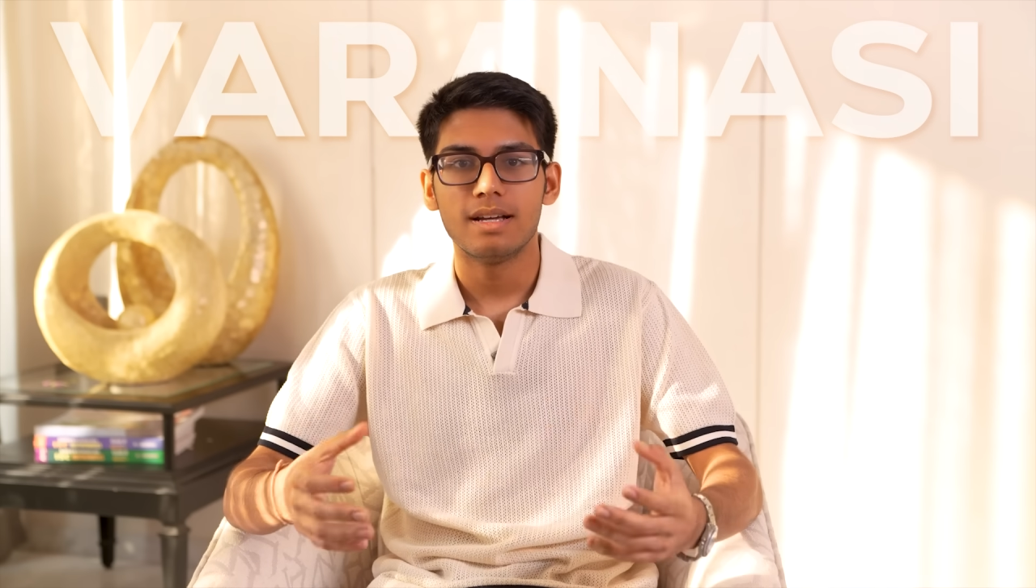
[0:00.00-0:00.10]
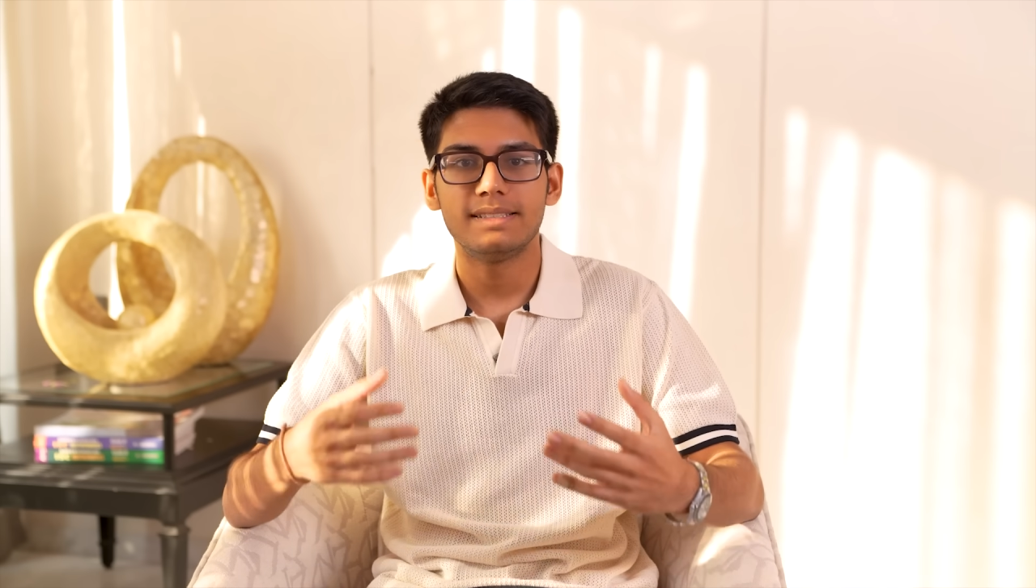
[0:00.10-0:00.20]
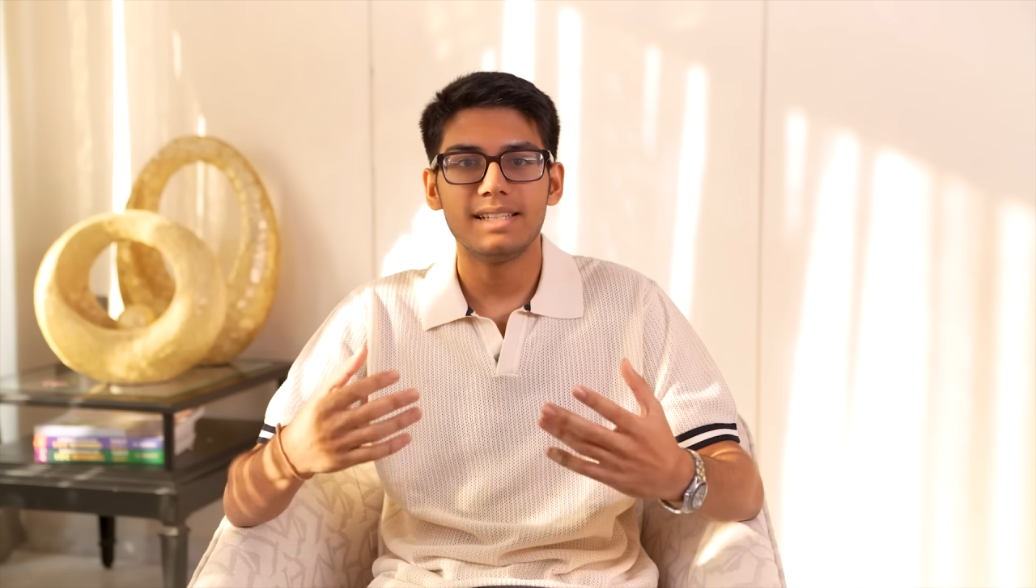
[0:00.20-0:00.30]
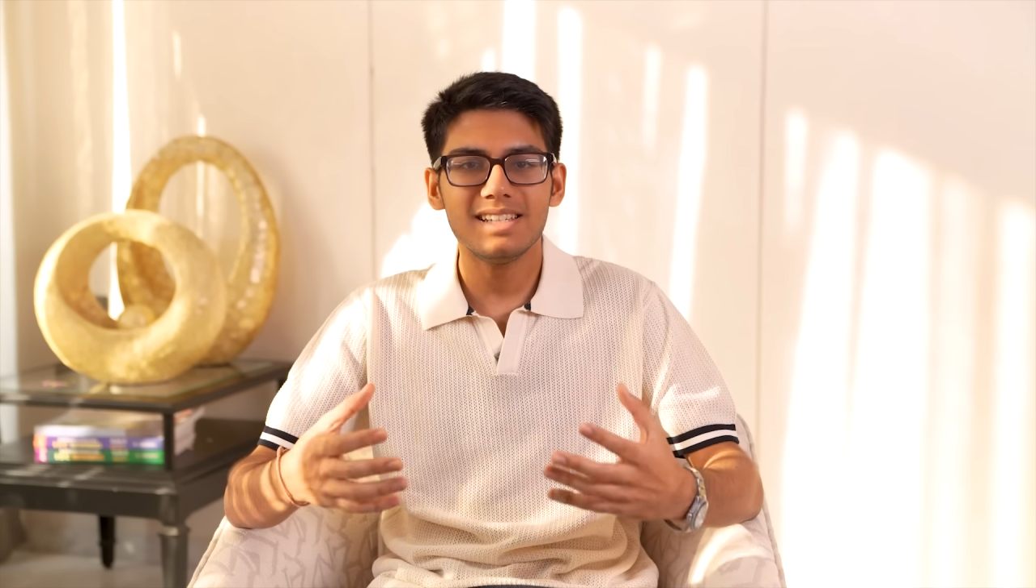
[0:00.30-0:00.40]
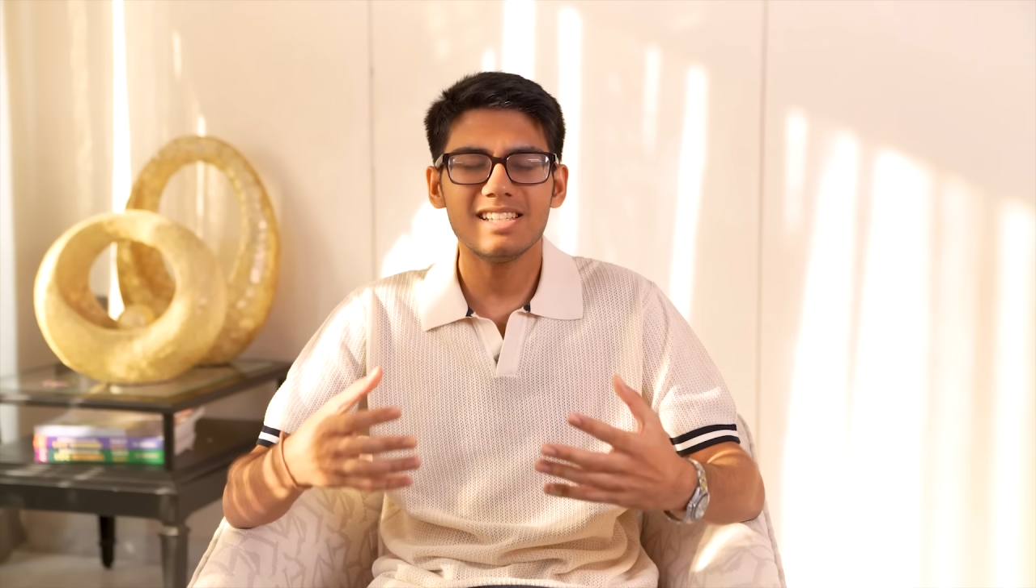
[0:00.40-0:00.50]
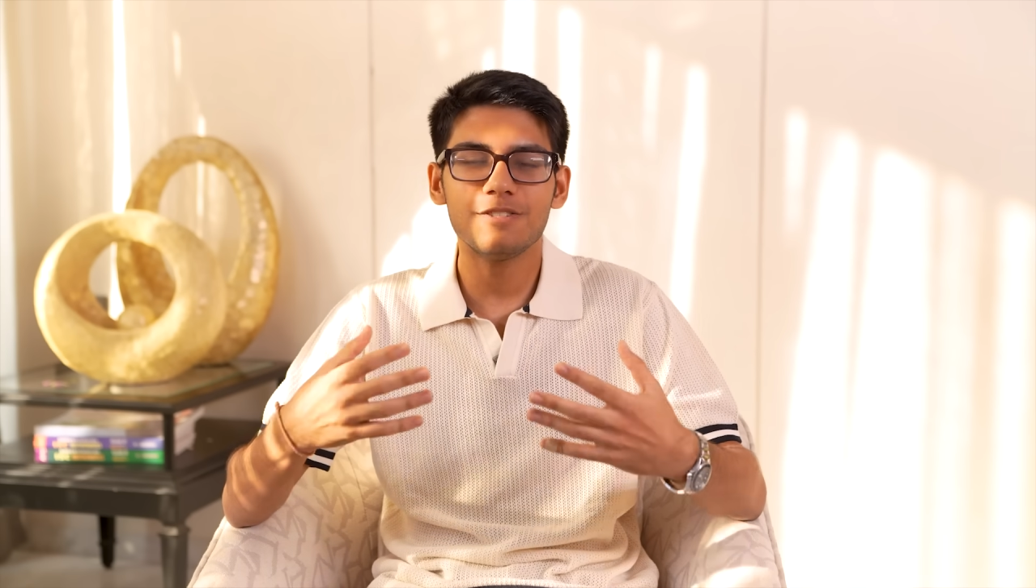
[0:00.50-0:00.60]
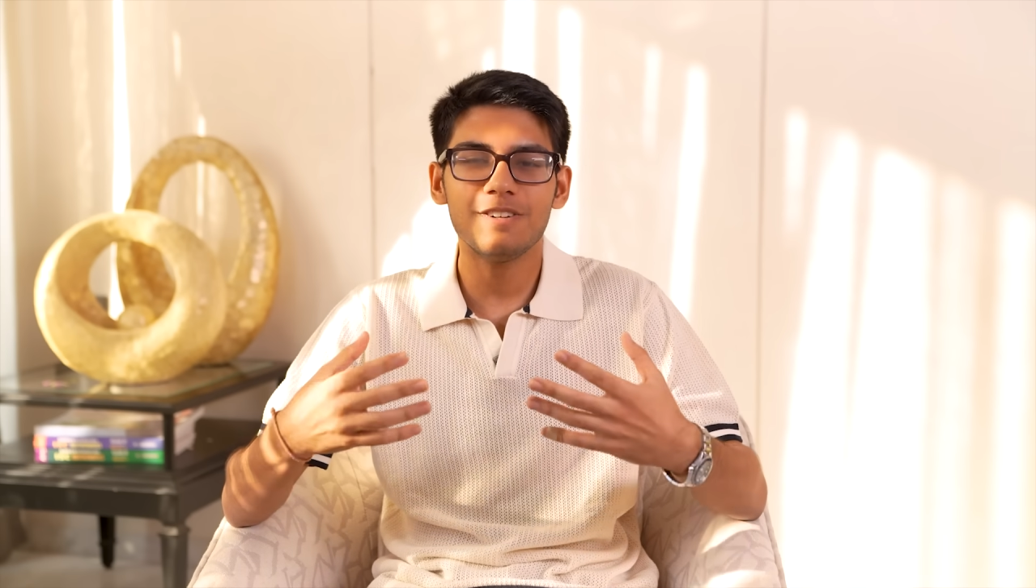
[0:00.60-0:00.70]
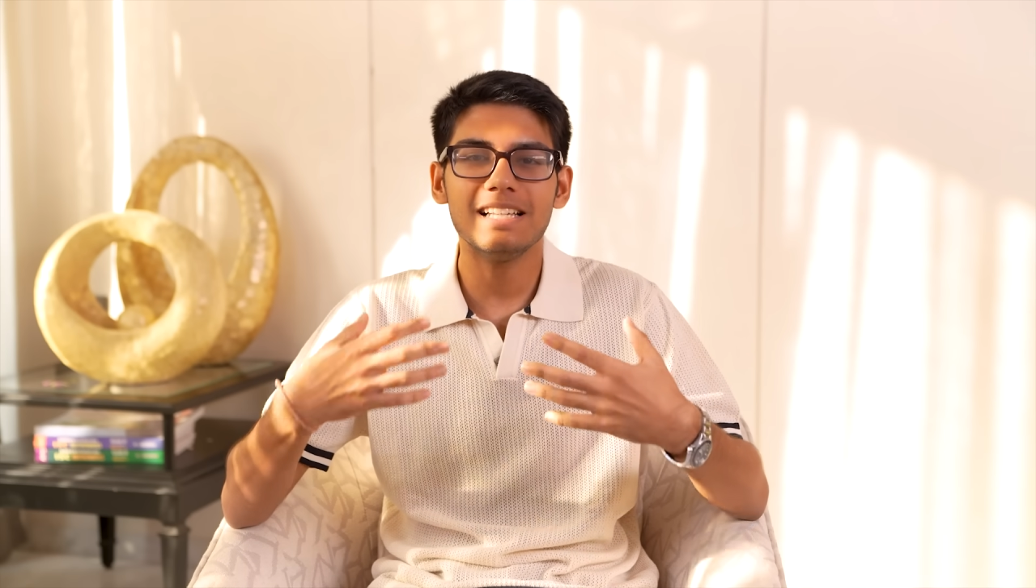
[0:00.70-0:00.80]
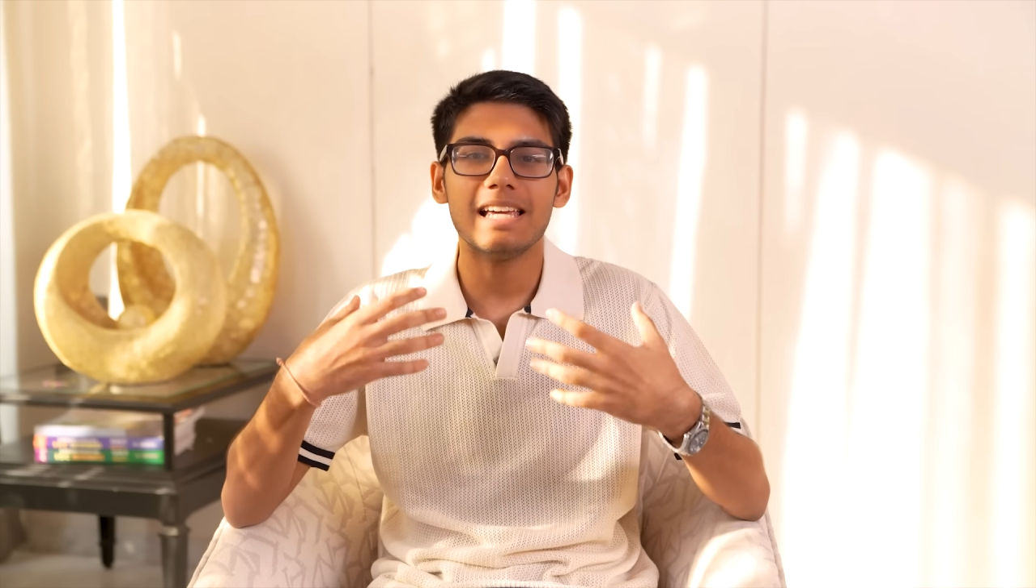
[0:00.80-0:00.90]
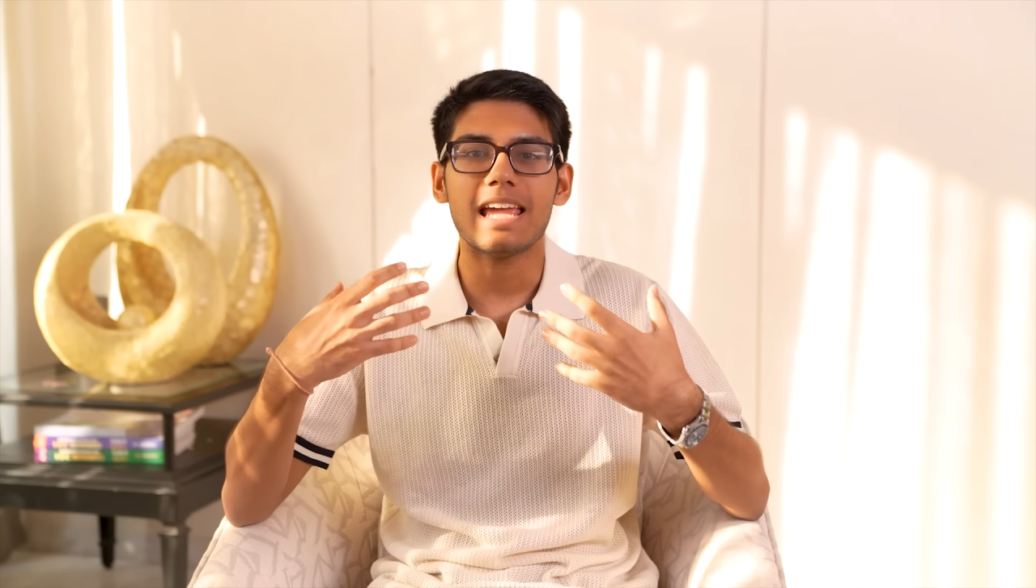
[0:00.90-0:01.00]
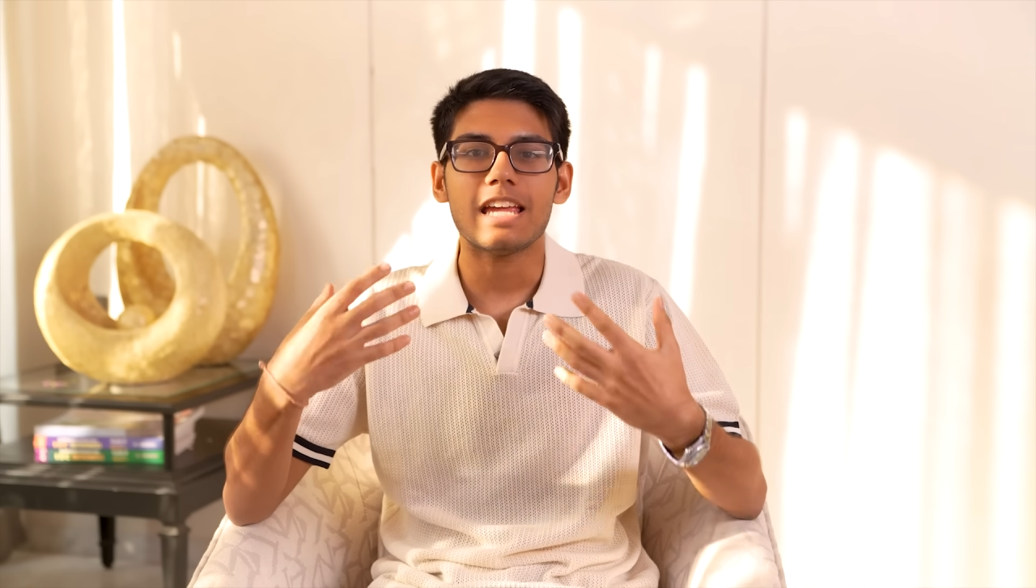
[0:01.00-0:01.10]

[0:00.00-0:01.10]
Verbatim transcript: cities feel